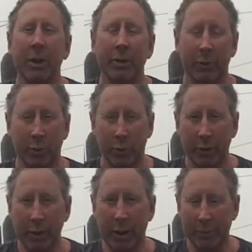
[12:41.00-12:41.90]
The cooler
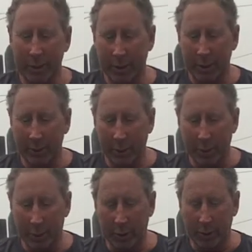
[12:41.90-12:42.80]
the object, the
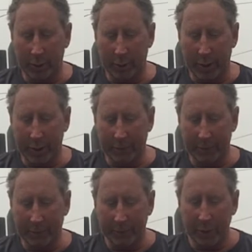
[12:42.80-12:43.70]
longer the waves.
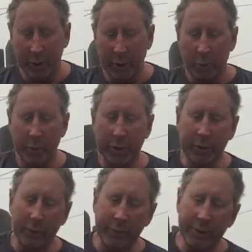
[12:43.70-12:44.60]
What
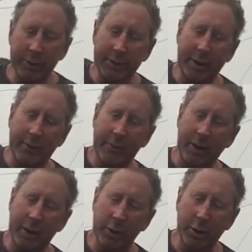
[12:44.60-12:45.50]
surfaces have
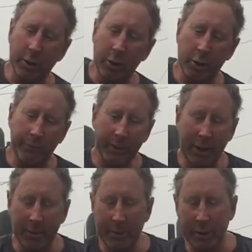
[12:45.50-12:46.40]
high or low
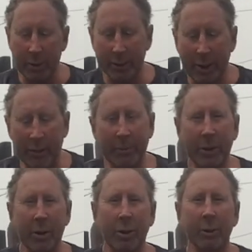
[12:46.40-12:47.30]
albedos?
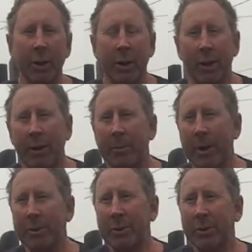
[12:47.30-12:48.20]
Albedo
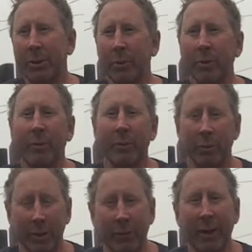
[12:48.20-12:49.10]
measures the
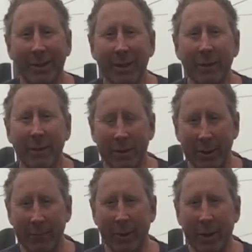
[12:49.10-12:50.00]

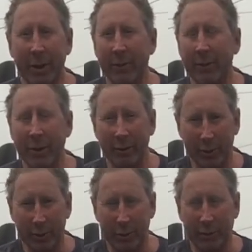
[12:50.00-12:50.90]
reflectivity of various
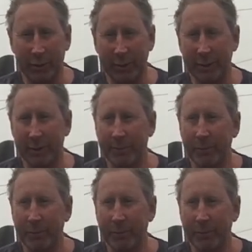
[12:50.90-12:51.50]
surfaces.